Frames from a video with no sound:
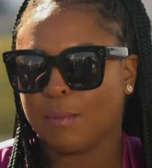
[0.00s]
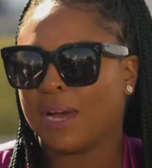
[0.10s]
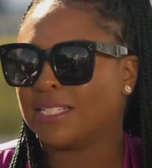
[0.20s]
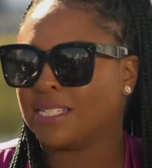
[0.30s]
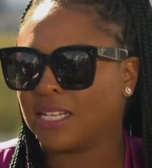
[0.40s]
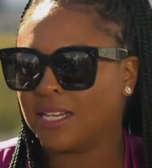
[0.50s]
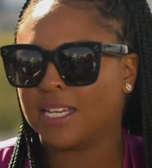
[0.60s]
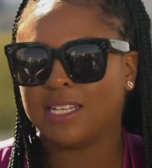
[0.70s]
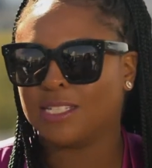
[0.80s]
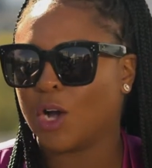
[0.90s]
My son,
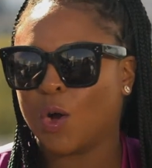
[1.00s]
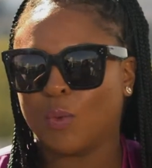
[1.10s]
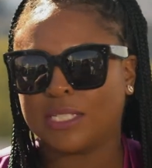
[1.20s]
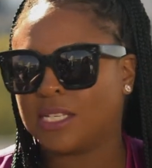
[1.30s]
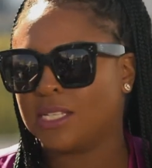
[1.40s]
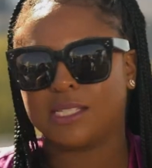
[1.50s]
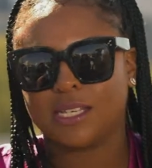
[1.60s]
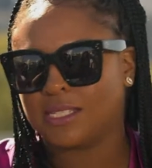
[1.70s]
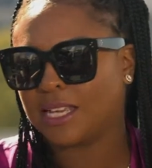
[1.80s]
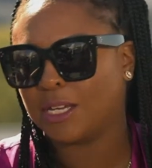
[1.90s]
he's
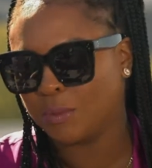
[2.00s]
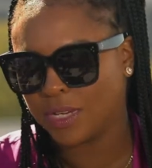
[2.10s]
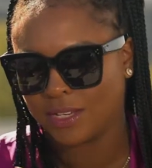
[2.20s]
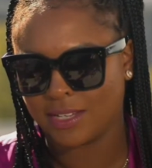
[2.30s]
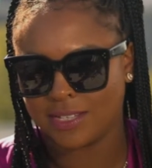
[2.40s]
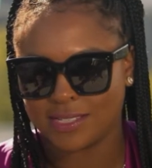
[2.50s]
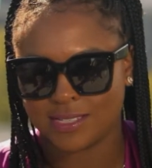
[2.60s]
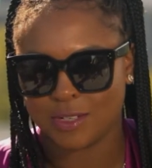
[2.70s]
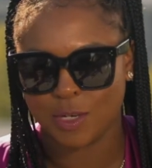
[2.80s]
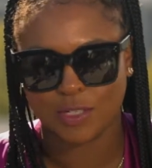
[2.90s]
like me.
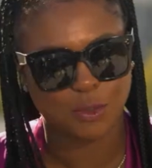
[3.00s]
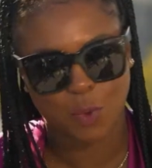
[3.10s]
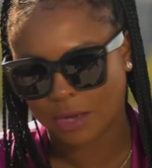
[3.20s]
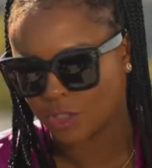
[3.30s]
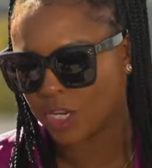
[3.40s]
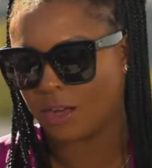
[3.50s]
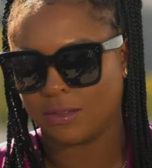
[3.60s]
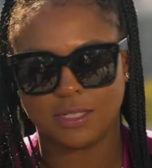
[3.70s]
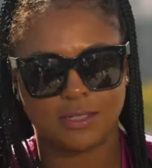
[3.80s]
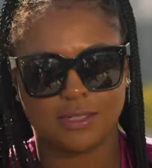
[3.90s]
He's a wild
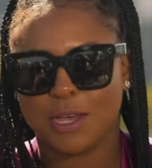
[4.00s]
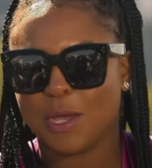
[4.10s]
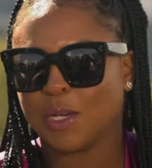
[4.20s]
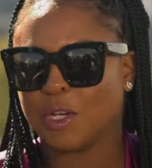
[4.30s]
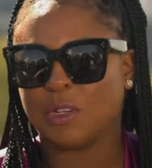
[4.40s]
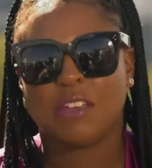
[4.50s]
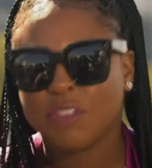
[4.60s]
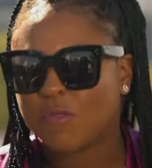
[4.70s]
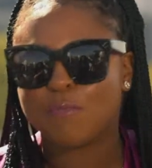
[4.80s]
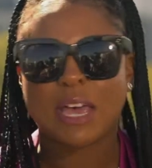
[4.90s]
child. He's, live
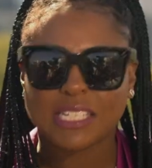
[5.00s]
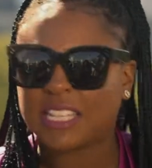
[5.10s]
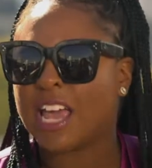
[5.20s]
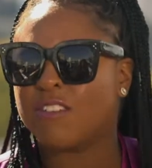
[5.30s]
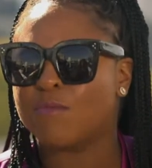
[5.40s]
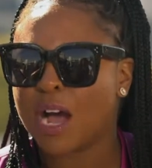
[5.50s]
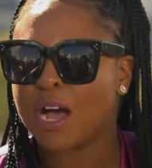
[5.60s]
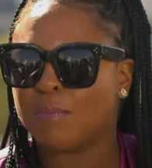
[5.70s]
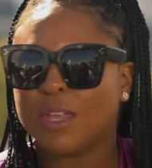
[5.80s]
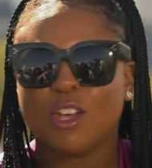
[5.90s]
your best life,
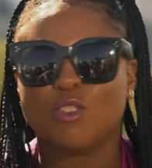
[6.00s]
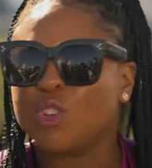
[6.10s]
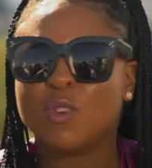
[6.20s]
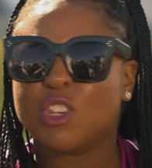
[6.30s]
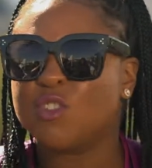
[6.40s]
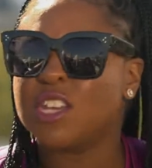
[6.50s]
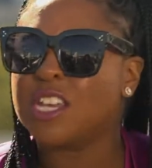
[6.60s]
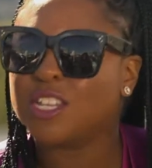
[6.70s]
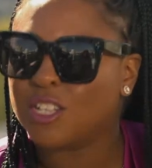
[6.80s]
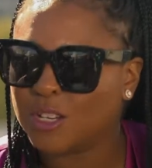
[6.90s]
Mom. Do what you
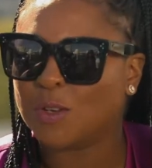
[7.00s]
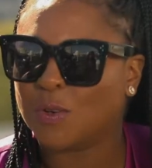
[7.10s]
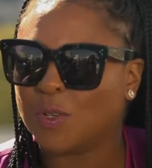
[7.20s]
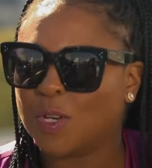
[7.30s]
need to do.